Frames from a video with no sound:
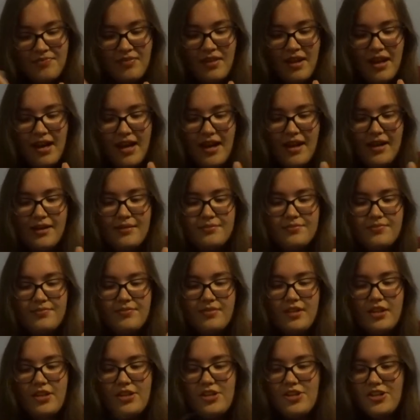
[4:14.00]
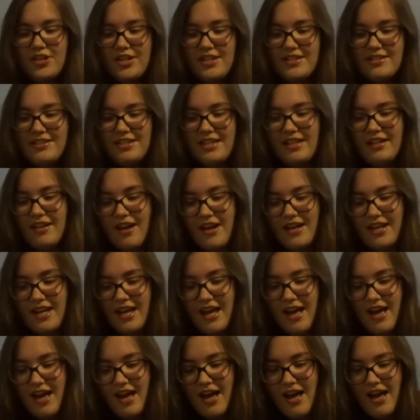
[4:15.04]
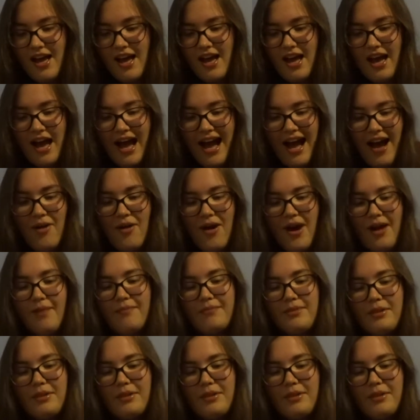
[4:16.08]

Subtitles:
You can see like how I'm the